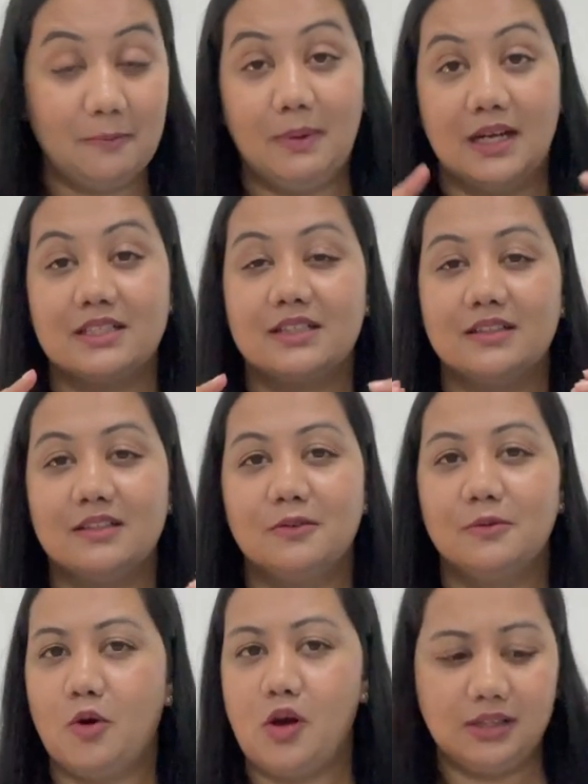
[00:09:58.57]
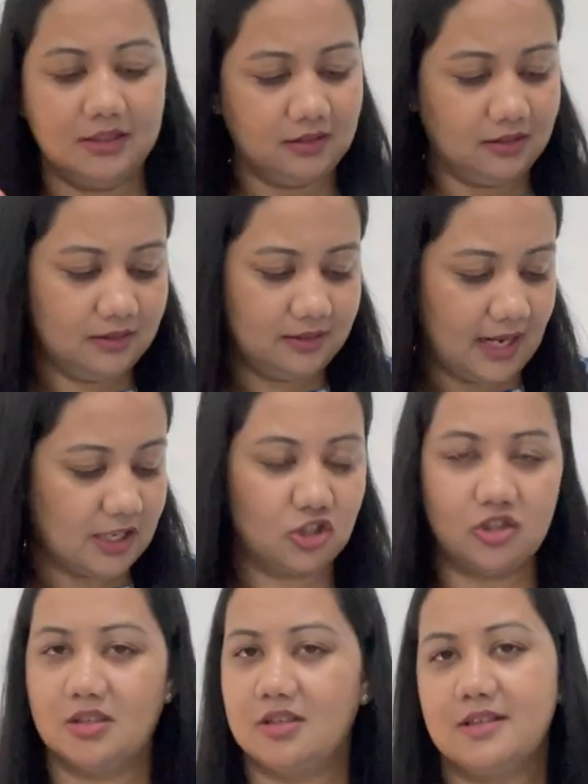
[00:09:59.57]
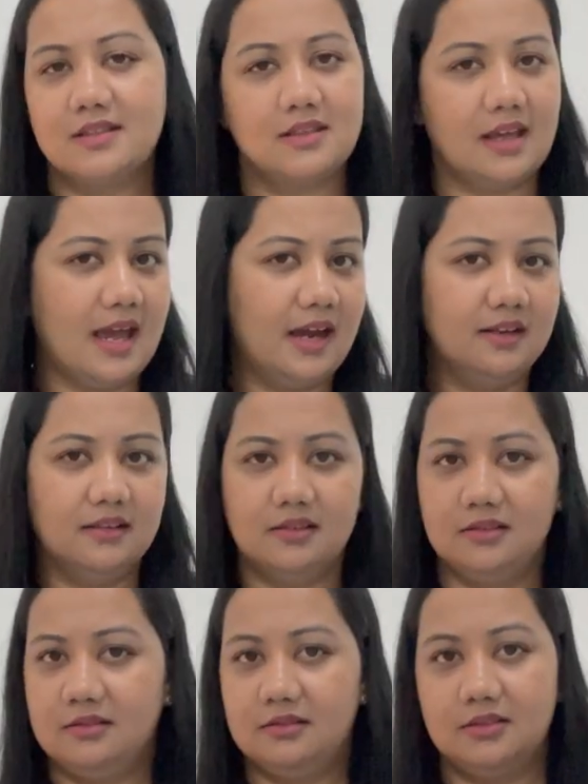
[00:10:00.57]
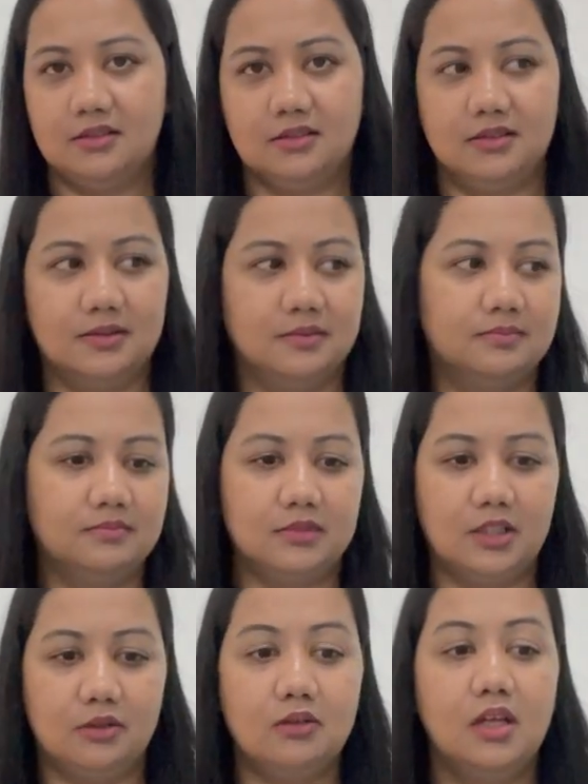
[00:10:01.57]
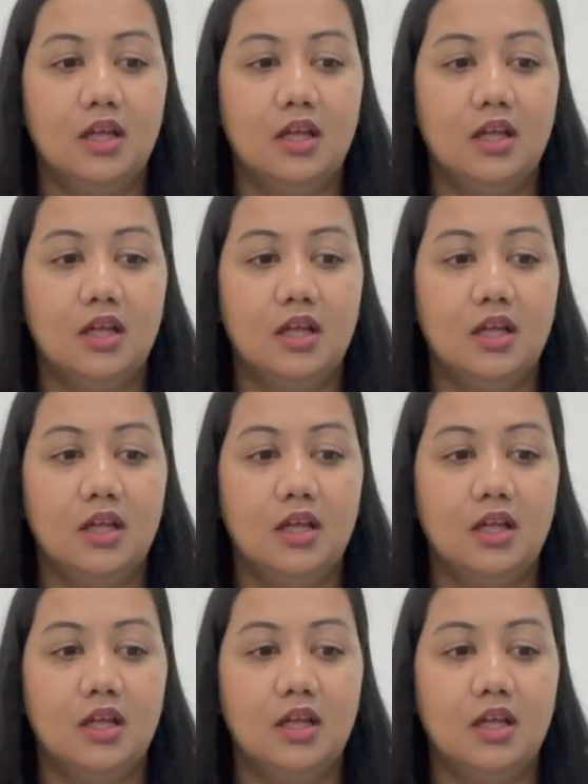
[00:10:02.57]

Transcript: but all the textures and you know,